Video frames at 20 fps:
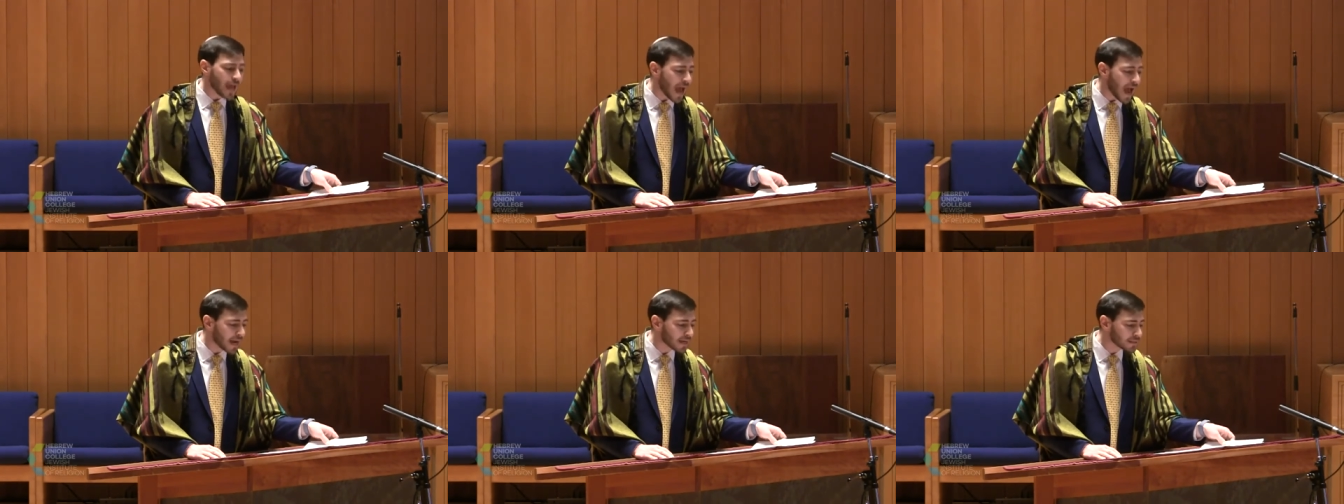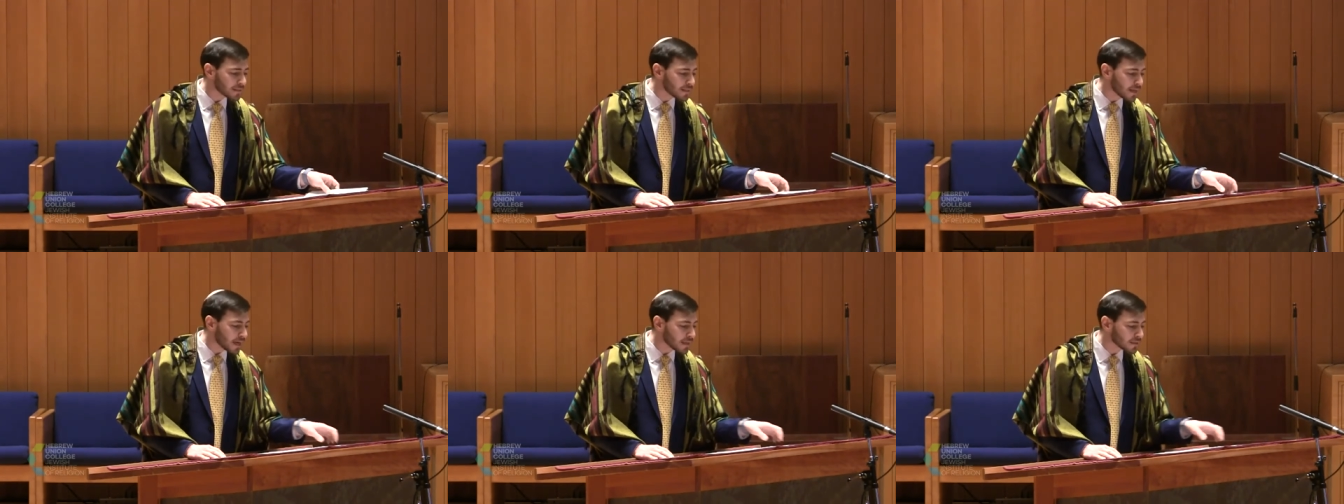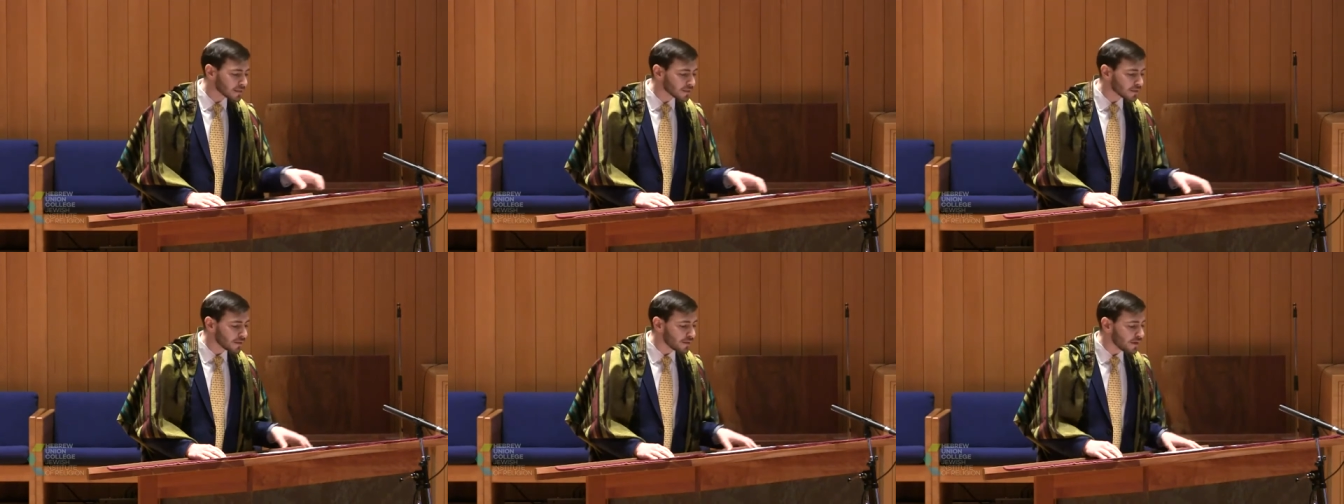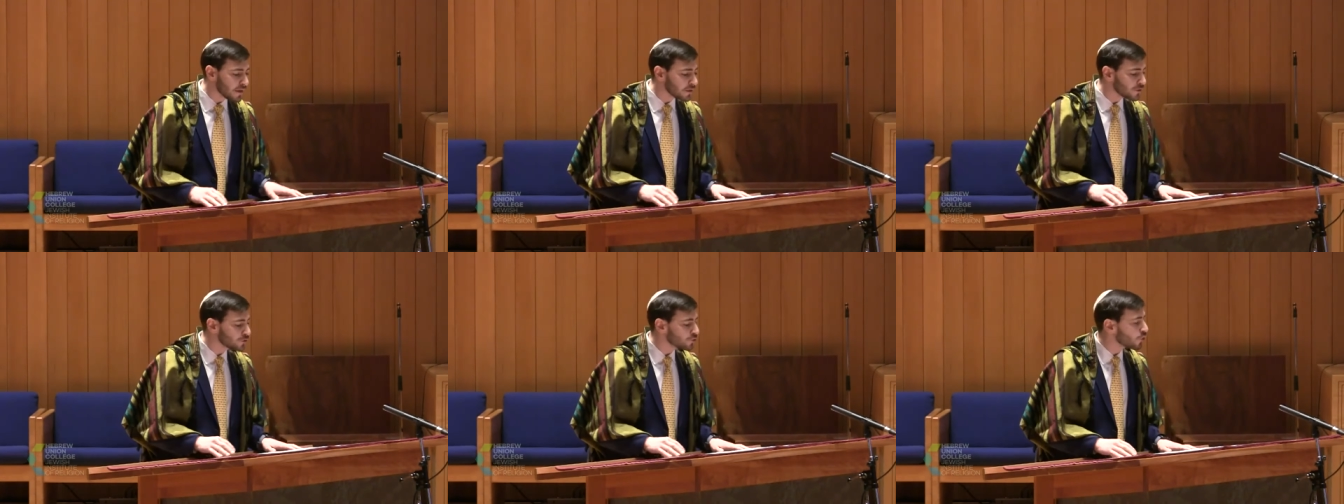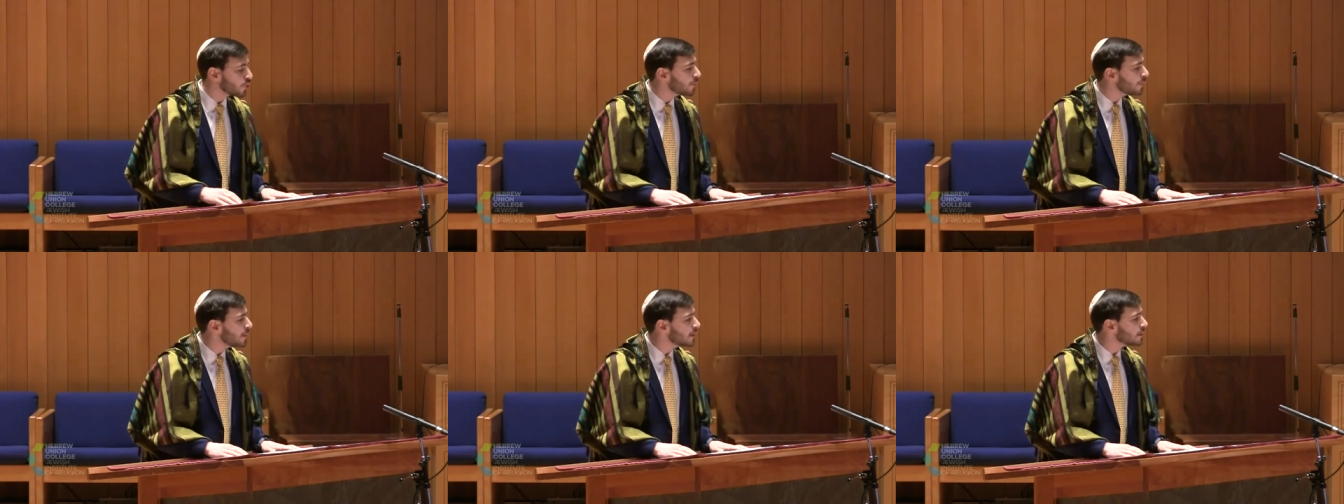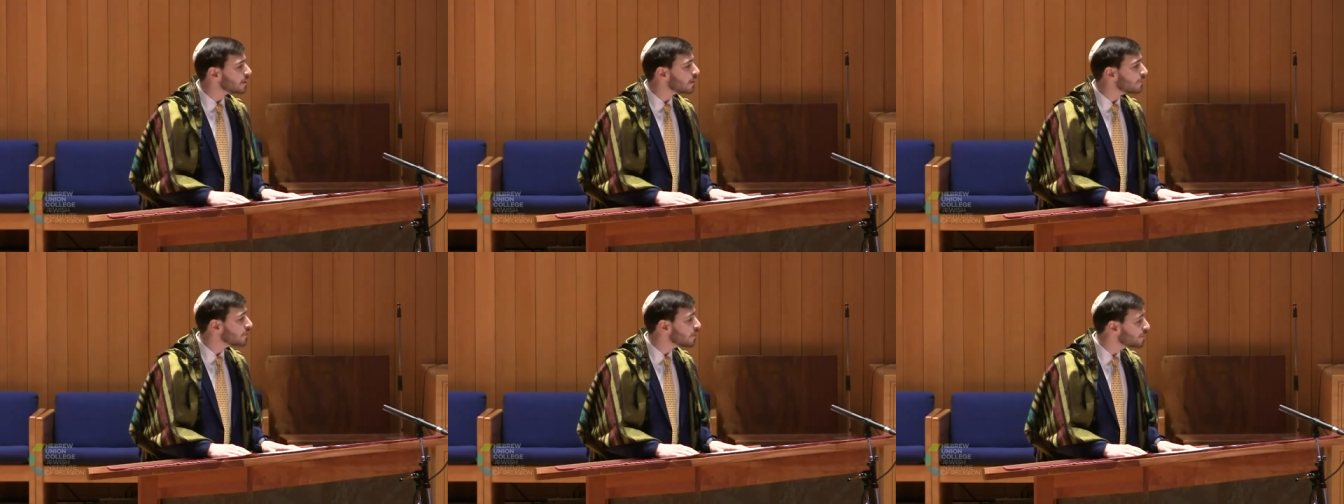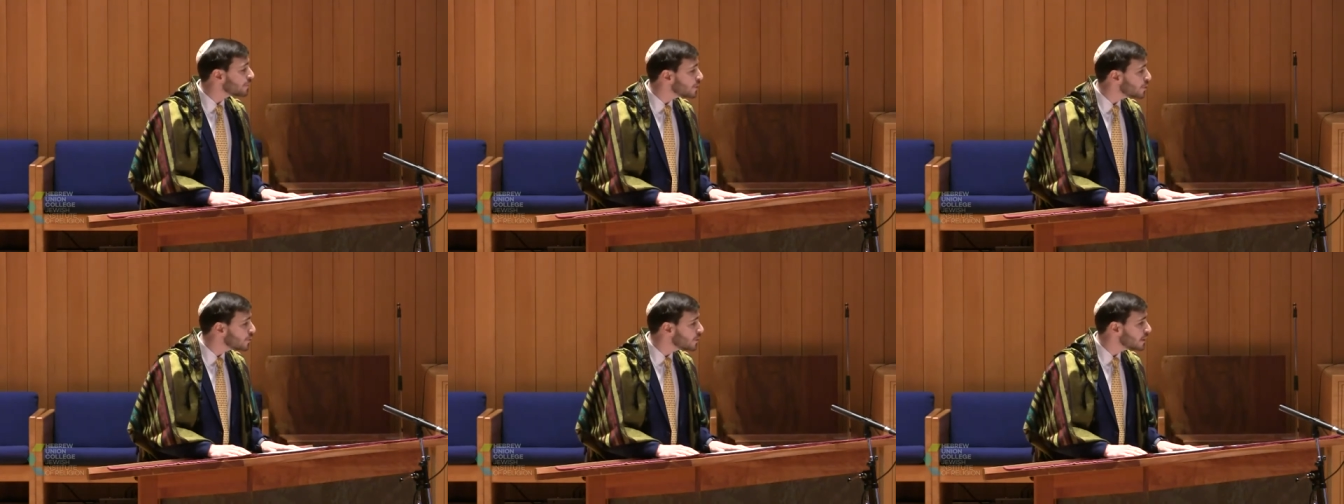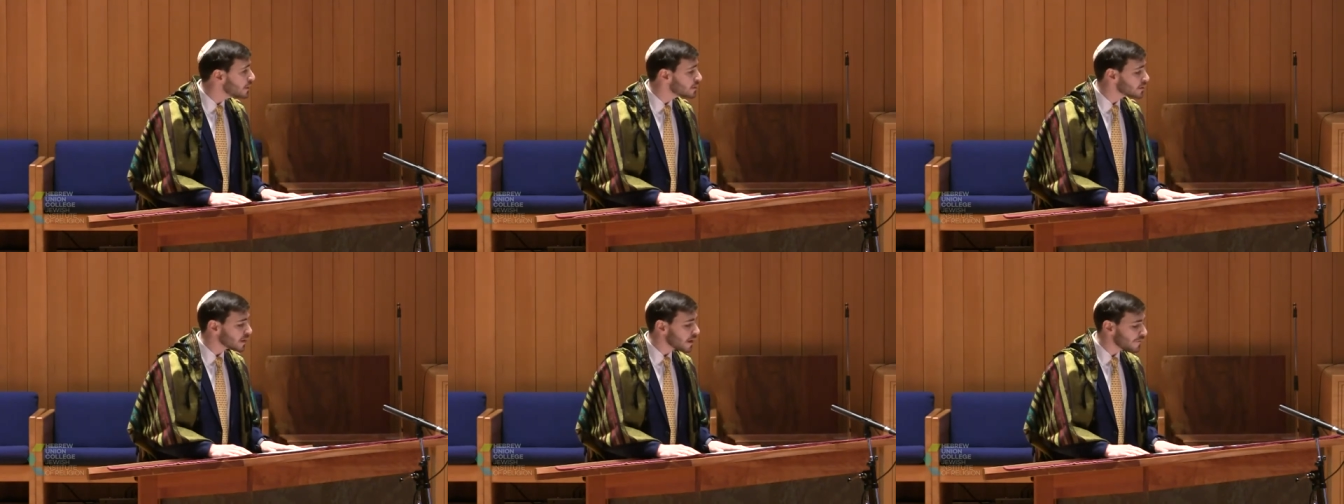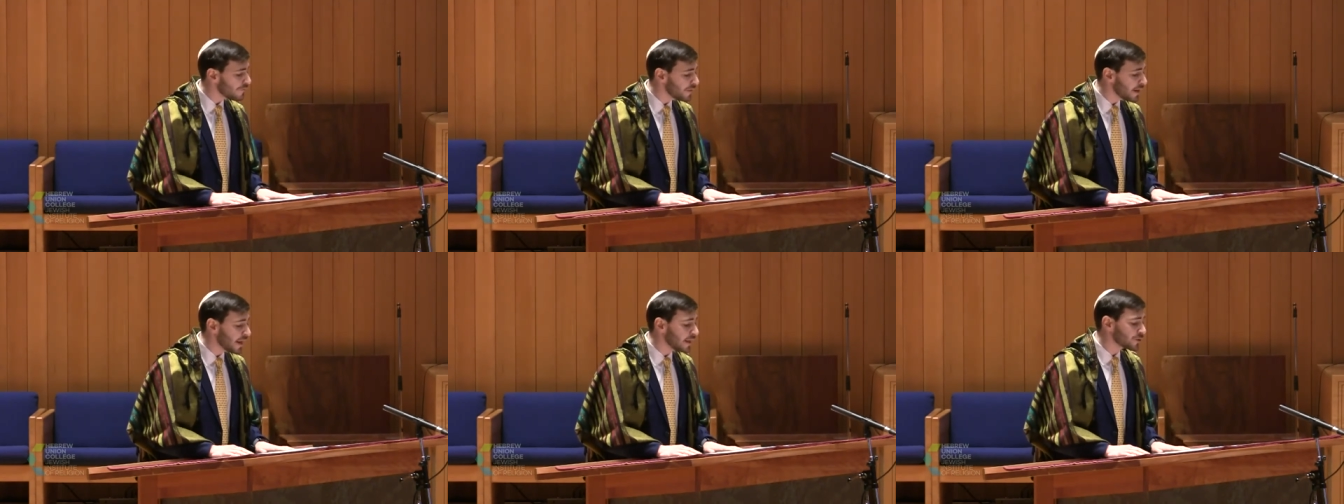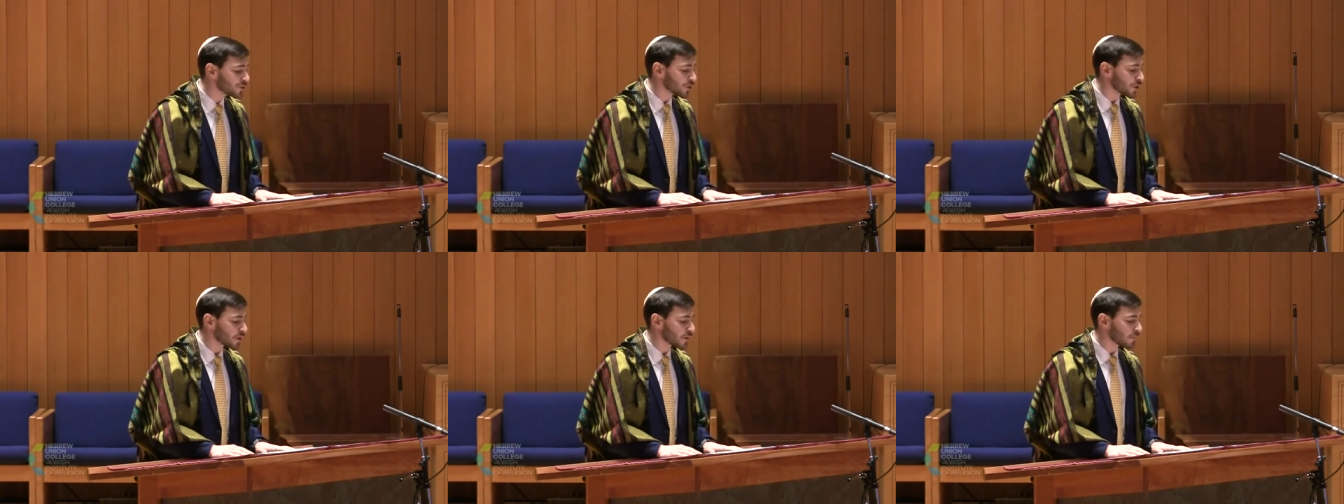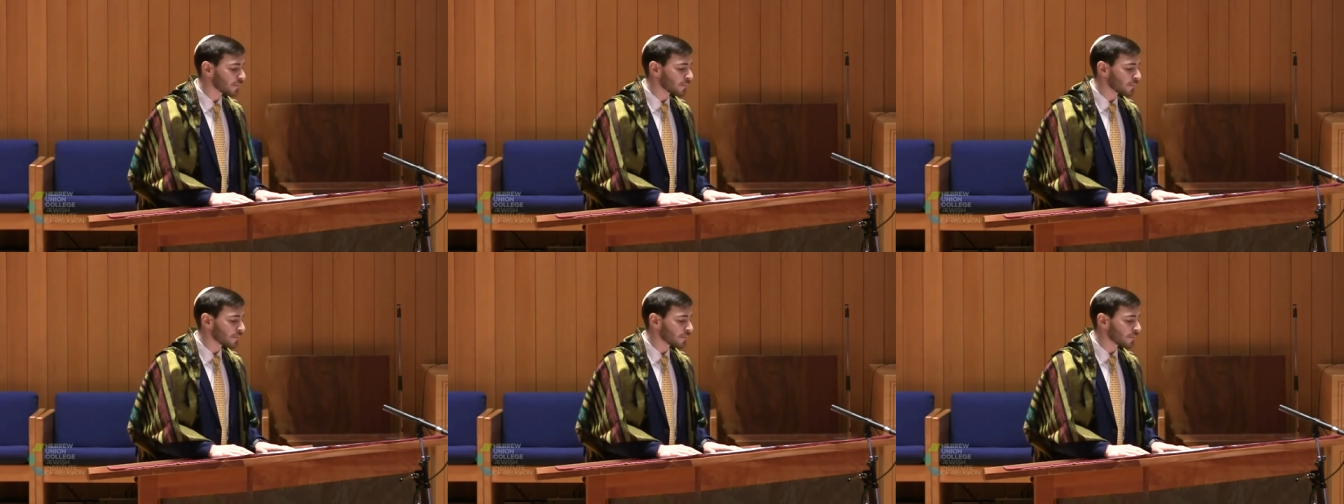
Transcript: access to the enjoyment of the beauties of nature,